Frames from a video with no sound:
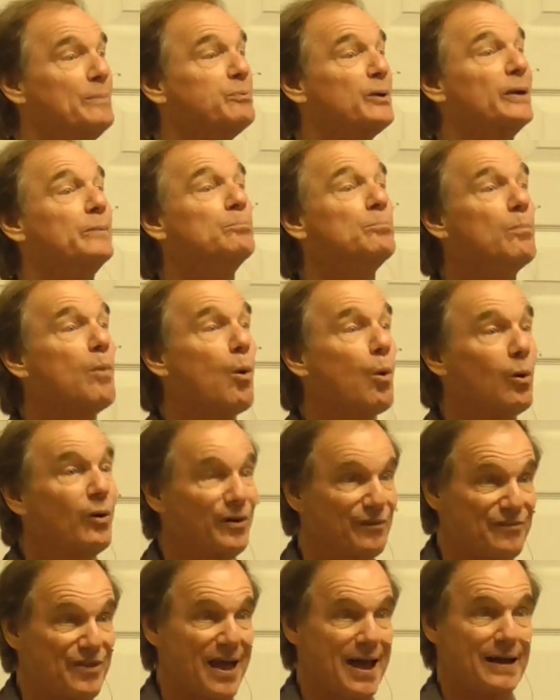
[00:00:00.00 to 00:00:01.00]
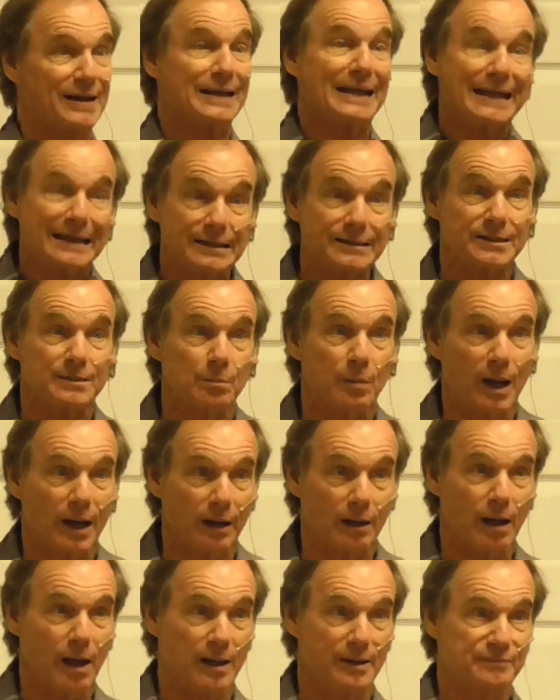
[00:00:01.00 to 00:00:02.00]
bring more of that into my
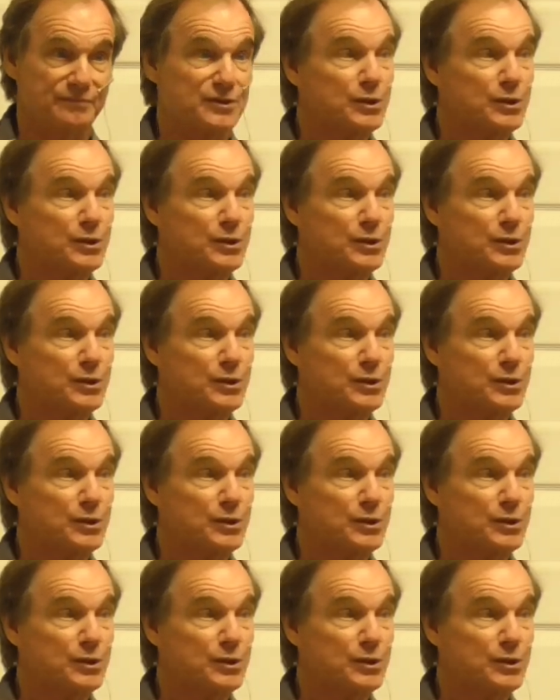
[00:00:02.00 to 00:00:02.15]
life?